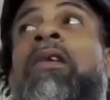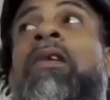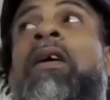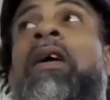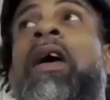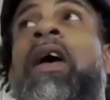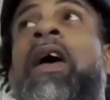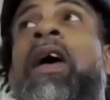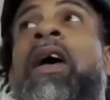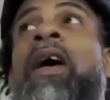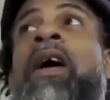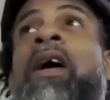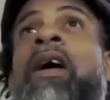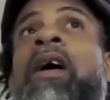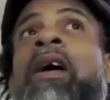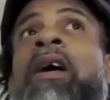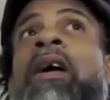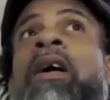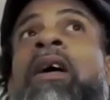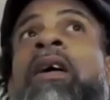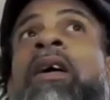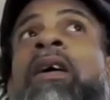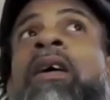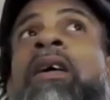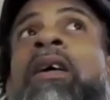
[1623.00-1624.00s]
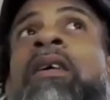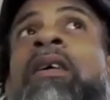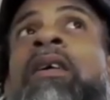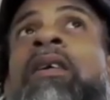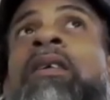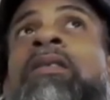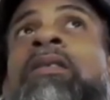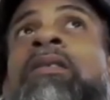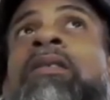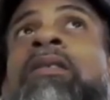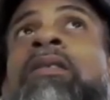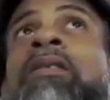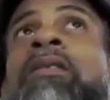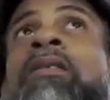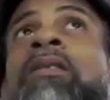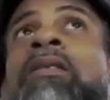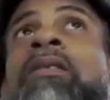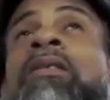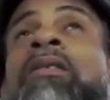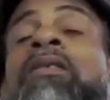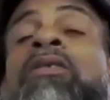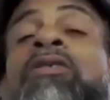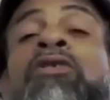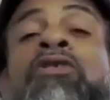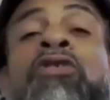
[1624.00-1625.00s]
and
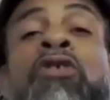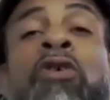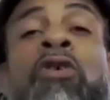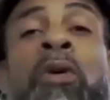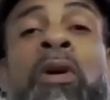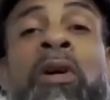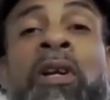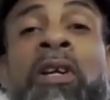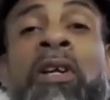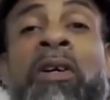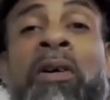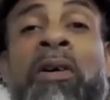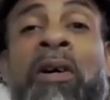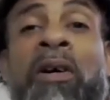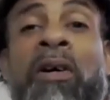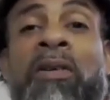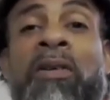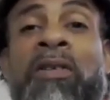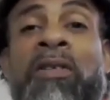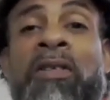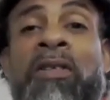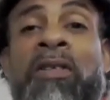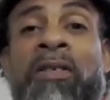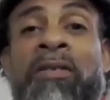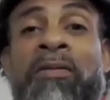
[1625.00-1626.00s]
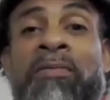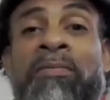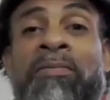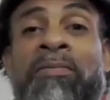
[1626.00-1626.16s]
Zora Neale Hurston.